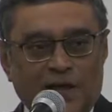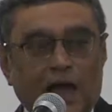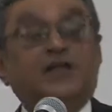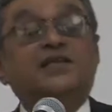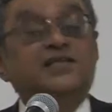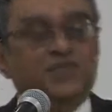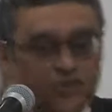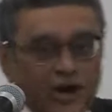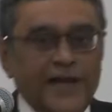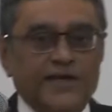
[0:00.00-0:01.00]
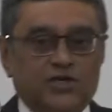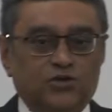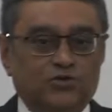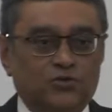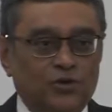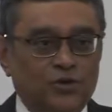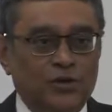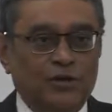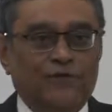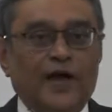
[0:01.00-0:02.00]
At least tried to
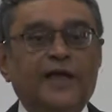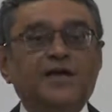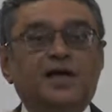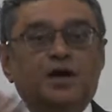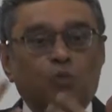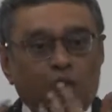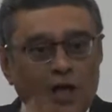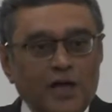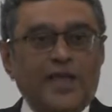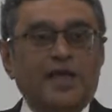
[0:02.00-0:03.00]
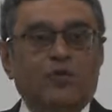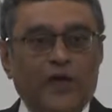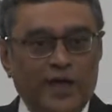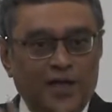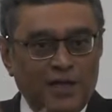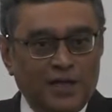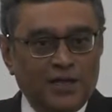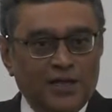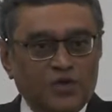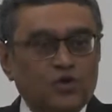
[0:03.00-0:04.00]
find a working way
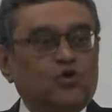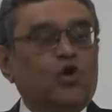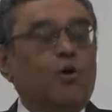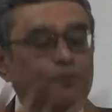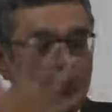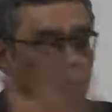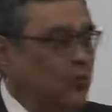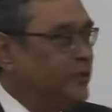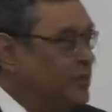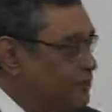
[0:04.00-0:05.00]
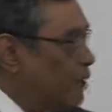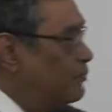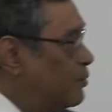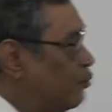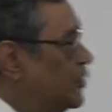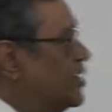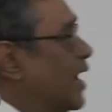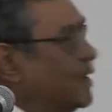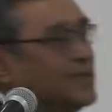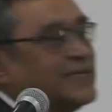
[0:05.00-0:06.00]
to cope with the problem which the
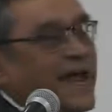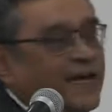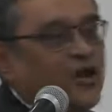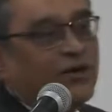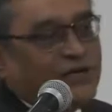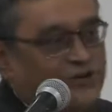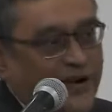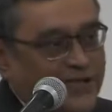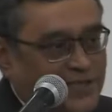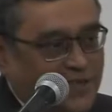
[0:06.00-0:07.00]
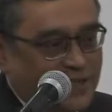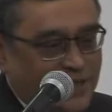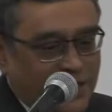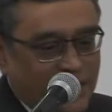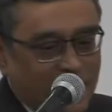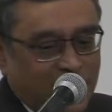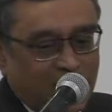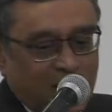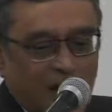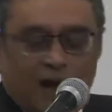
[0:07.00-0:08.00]
others had not addressed.
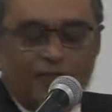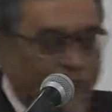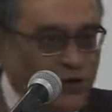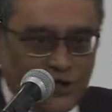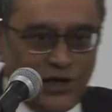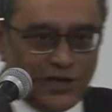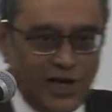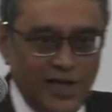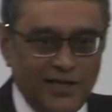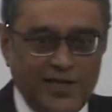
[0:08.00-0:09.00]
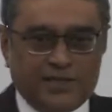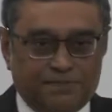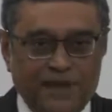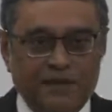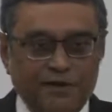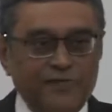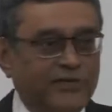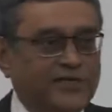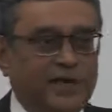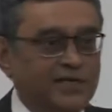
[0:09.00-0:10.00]
Unfortunately, the experiment
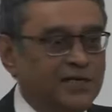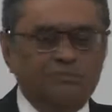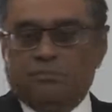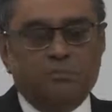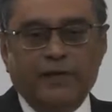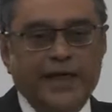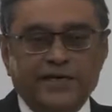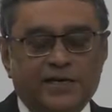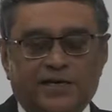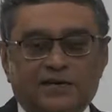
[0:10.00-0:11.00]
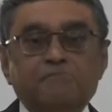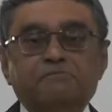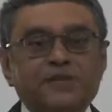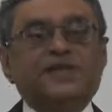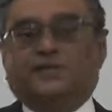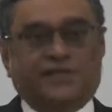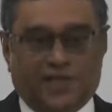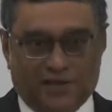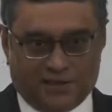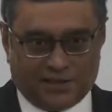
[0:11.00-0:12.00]
resulted, ended in complete
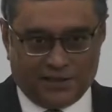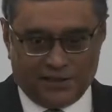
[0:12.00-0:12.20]
disaster.